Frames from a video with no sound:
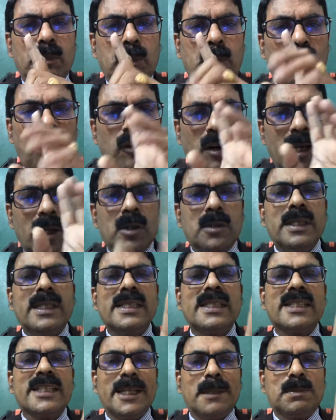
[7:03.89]
follow
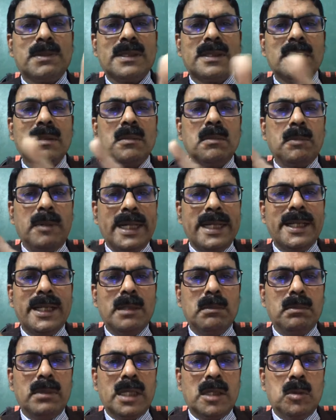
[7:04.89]
these steps. Point
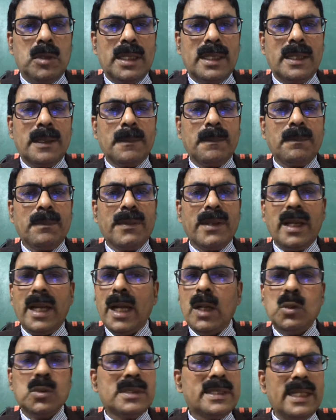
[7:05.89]
number one,
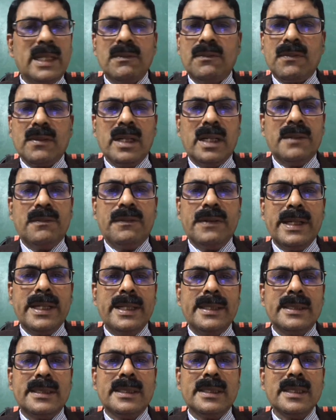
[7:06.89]
have
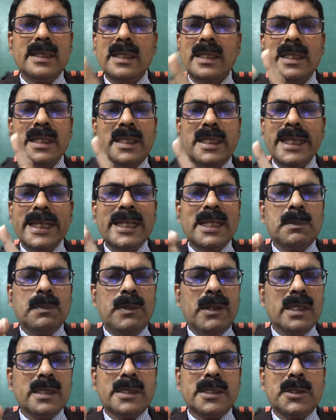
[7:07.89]
self-confidence, think
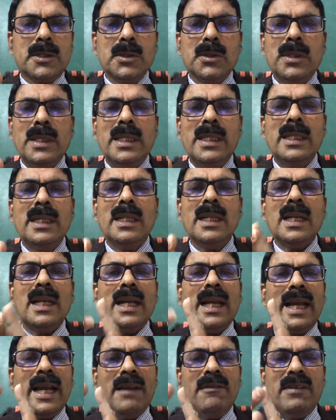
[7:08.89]
positively,
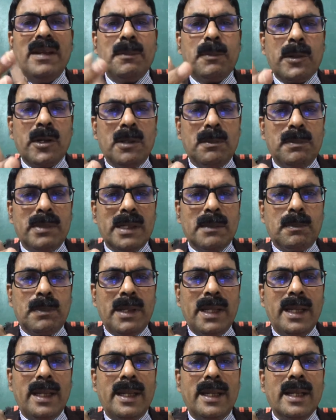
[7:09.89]
have a proper
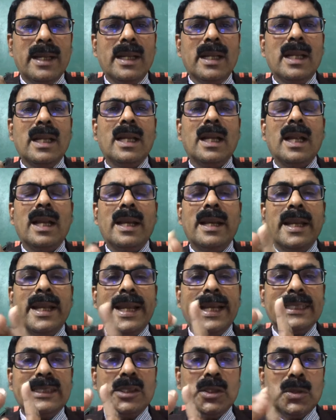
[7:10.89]
plan, and
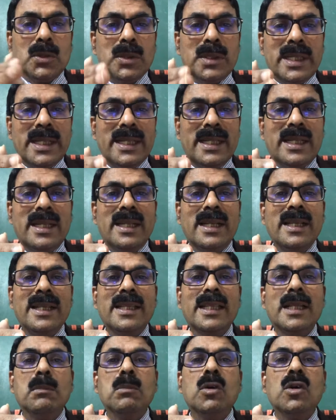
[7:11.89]
execute it
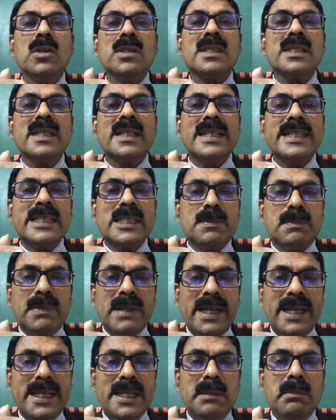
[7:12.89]
in the most
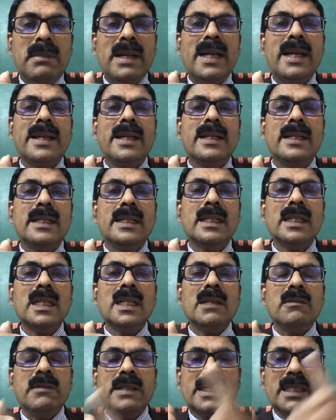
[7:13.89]
disciplined manner,
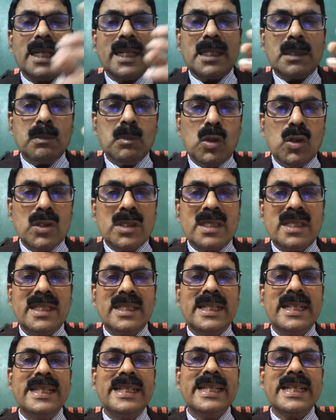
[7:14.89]
with utmost
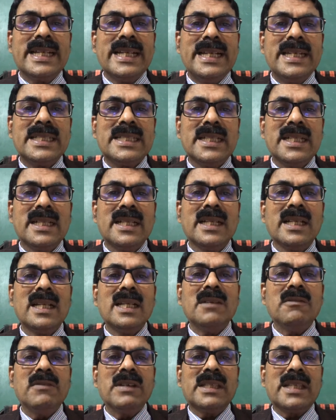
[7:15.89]
dedication,
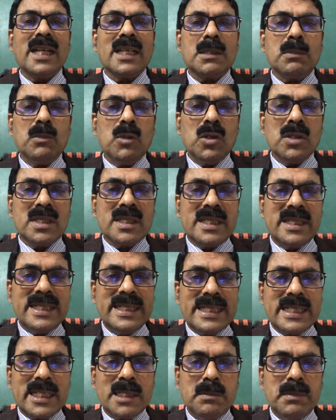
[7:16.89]
with utmost
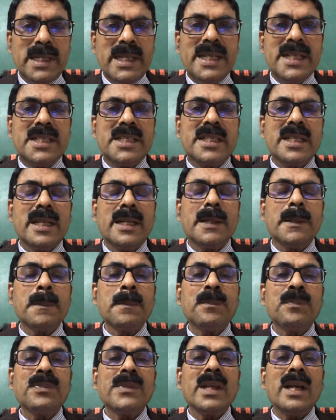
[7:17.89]
determination,
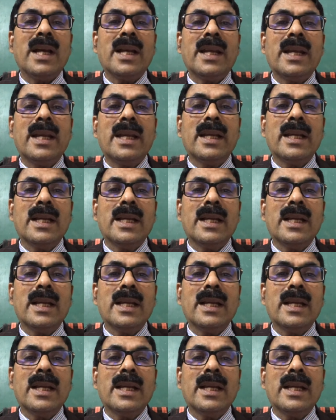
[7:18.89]
and